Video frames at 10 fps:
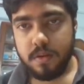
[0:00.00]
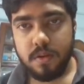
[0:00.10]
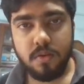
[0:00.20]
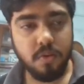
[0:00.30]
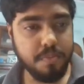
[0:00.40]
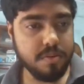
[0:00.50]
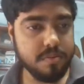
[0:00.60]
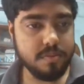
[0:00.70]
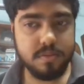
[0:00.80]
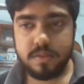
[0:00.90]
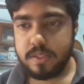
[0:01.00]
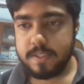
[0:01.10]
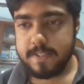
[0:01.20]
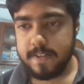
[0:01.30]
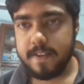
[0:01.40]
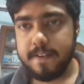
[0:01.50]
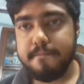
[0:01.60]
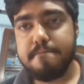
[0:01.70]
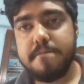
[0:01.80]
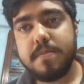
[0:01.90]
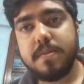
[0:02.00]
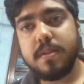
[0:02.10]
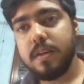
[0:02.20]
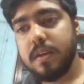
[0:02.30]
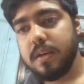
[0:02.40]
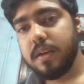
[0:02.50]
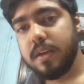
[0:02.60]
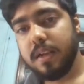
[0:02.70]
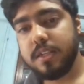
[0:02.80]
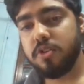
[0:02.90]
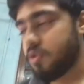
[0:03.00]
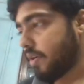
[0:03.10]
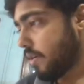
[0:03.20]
Nope. Okay, let's go through it.